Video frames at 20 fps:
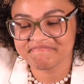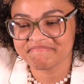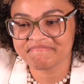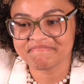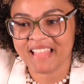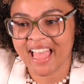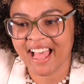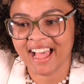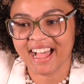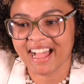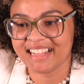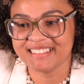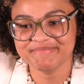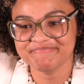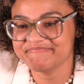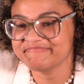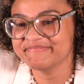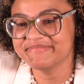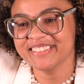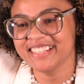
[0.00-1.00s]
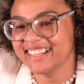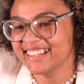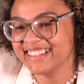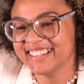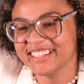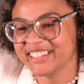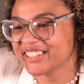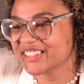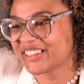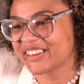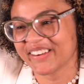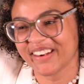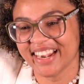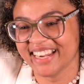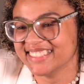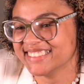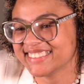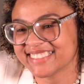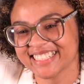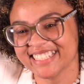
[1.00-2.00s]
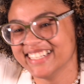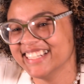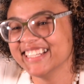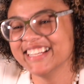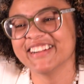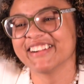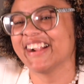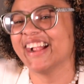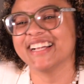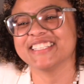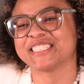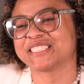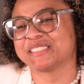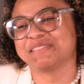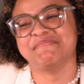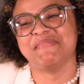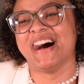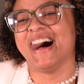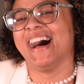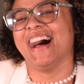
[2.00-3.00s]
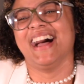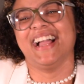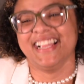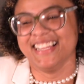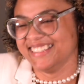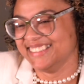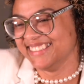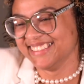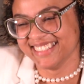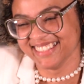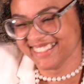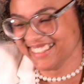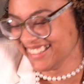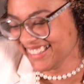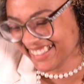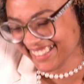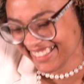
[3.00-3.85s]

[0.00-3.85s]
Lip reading: nah, you're crazy. You're out your mind.